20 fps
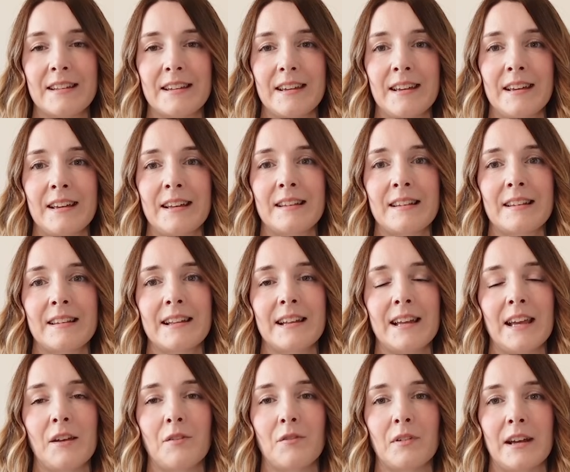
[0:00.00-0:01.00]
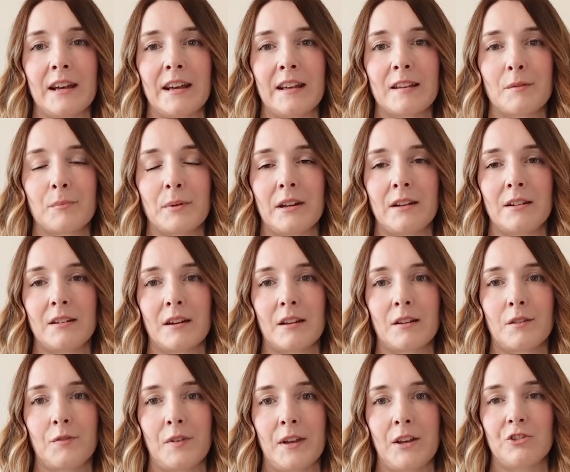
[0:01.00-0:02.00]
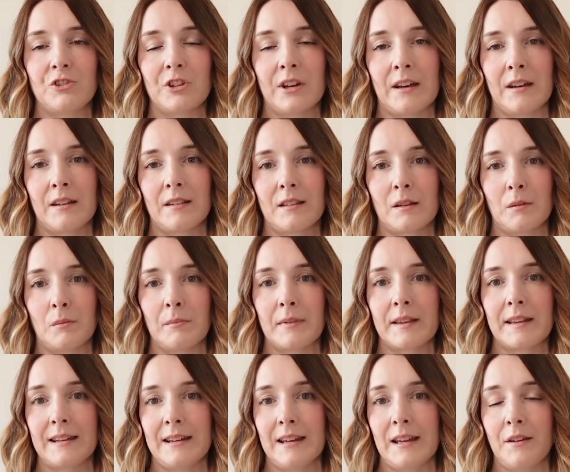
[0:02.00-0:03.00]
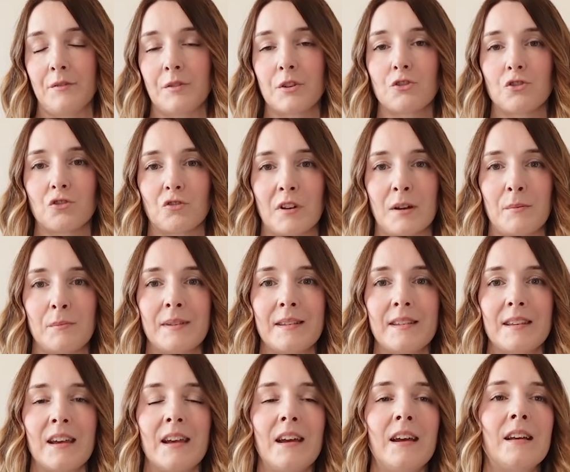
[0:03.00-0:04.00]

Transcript: It is sleeveless, but it does feature some sleeve trims,